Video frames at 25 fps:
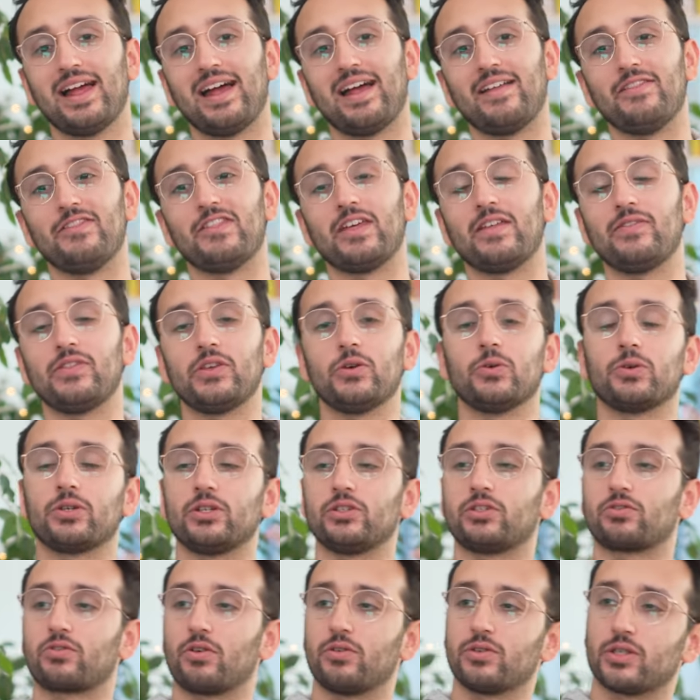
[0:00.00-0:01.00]
and then the
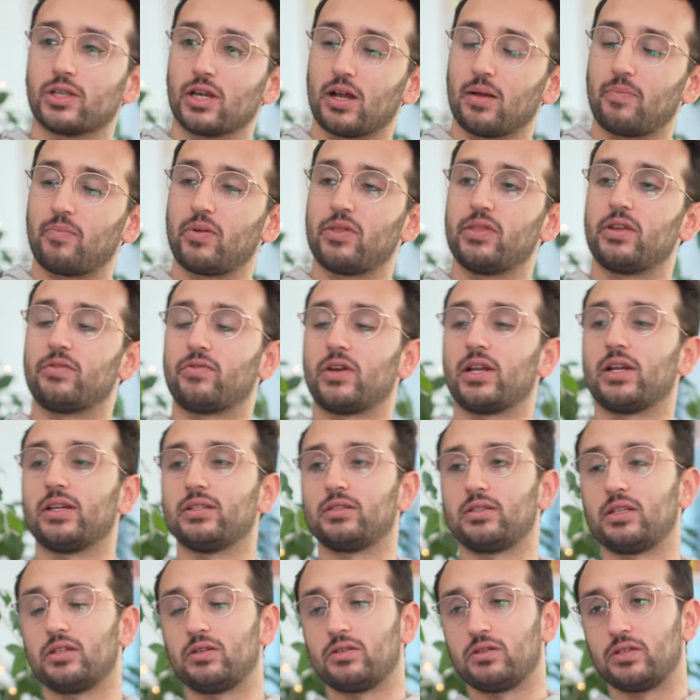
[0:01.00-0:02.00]
audience grows up and they
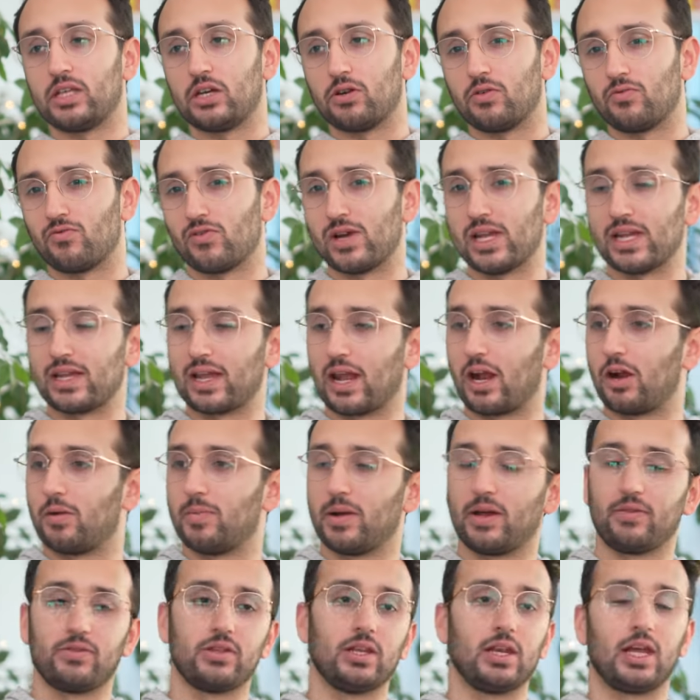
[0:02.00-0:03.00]
realize that they don't really care
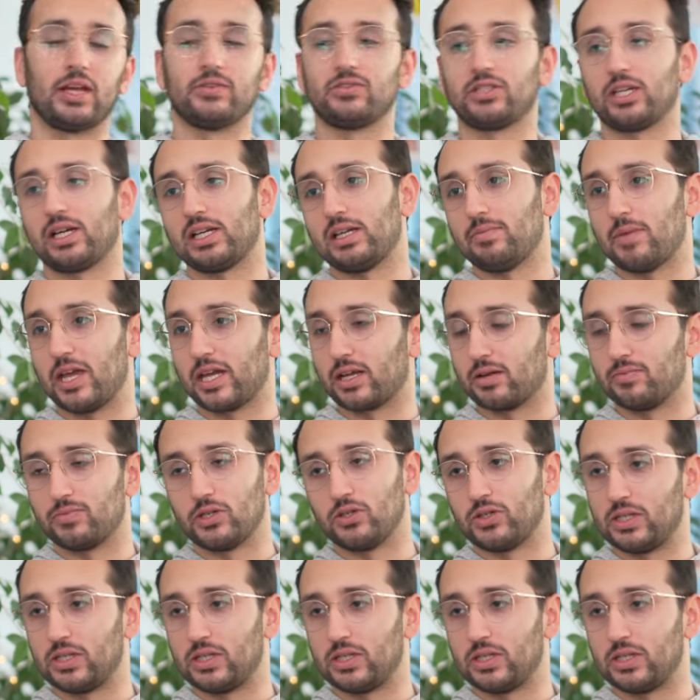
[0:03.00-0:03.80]
about the lifestyle-y makeup,